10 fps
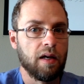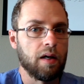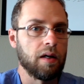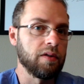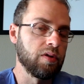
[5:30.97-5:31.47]

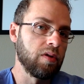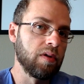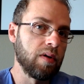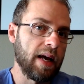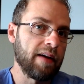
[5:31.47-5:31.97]
Uh, so you
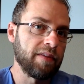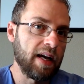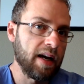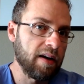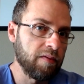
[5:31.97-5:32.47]
don't have to
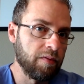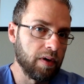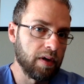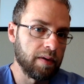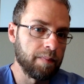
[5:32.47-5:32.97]
have
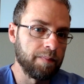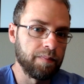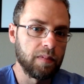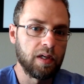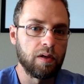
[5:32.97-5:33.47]
um,
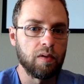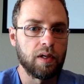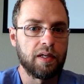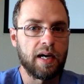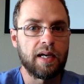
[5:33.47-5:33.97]
you know
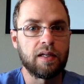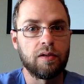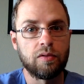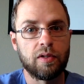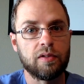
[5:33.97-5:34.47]
a
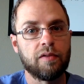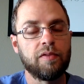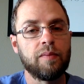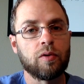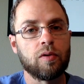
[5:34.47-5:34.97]
diagnosis of
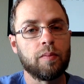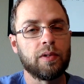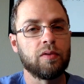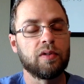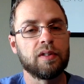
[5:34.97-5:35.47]

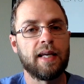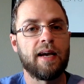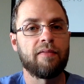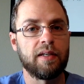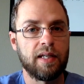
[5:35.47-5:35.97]
hemochromatosis to
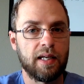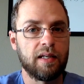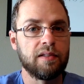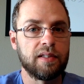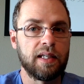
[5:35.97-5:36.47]
have a
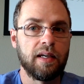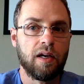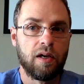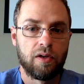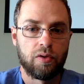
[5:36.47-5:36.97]
tendency
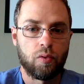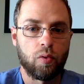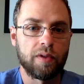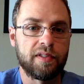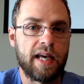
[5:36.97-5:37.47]

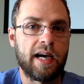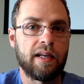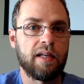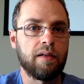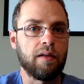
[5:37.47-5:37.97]
towards that,
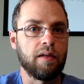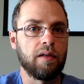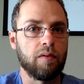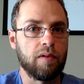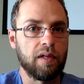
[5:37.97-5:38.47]
and you
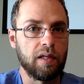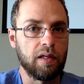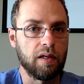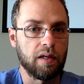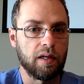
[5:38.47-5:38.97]
know
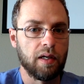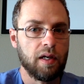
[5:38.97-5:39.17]
the uh,